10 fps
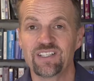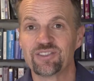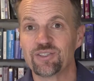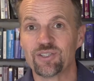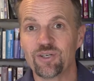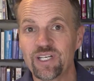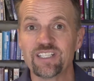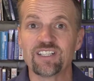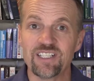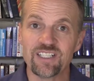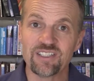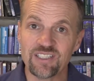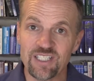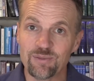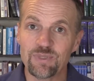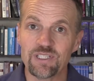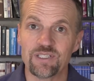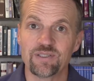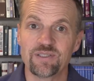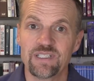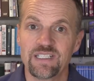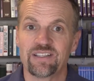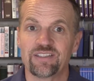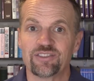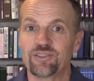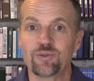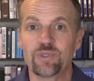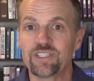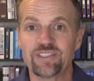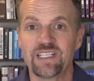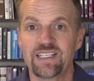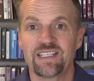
So go ahead and click on the link below. There's no risk.